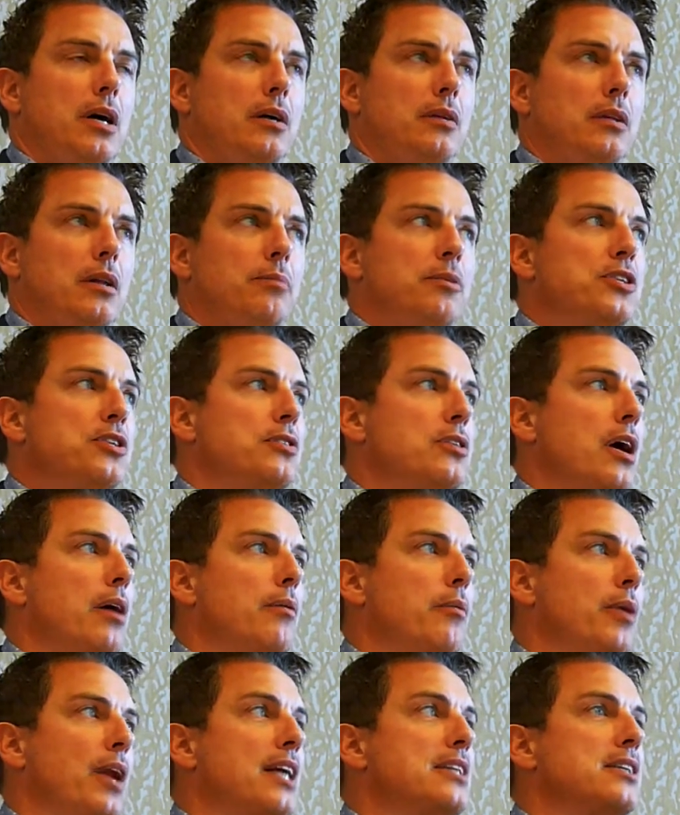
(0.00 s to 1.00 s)

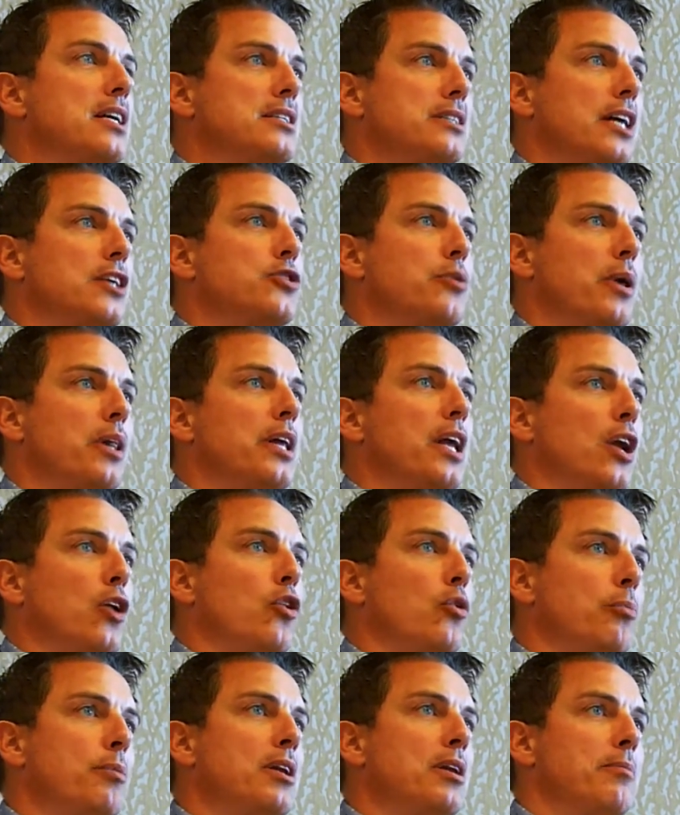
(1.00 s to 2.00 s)
when I say sexuality, I
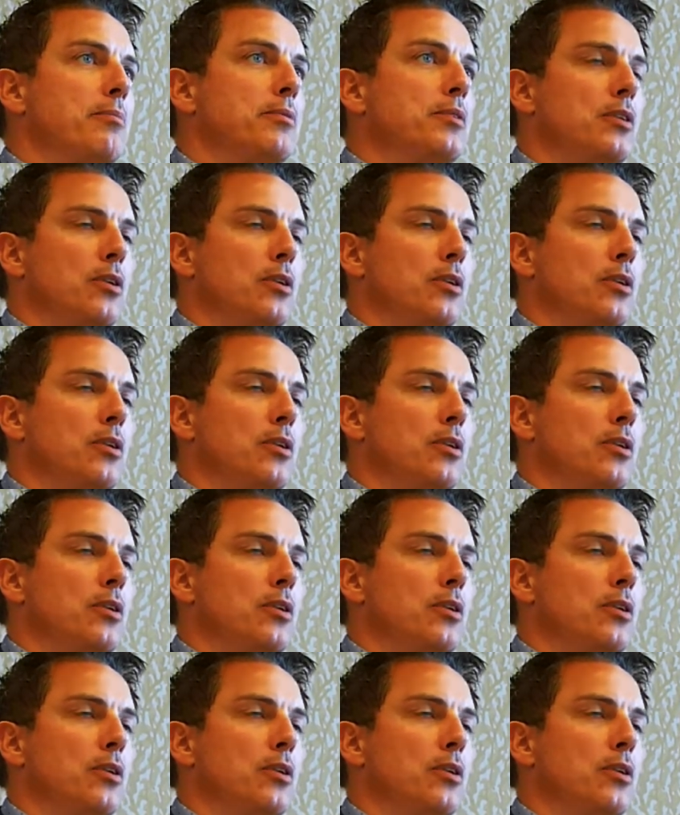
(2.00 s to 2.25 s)
don't mean,